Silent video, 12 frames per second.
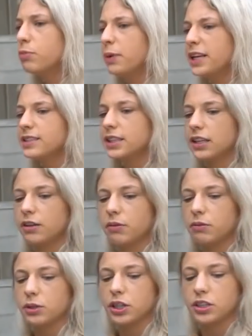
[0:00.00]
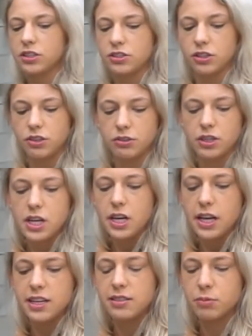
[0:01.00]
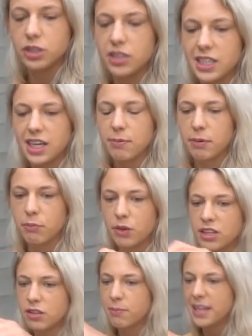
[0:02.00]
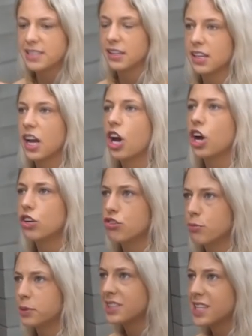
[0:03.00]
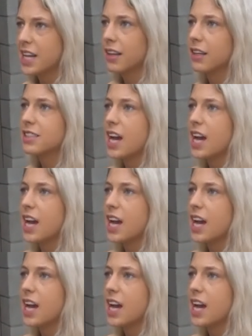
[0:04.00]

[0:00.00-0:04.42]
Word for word: So basically what we're gonna do is work to keep him with you mentally one hundred percent of the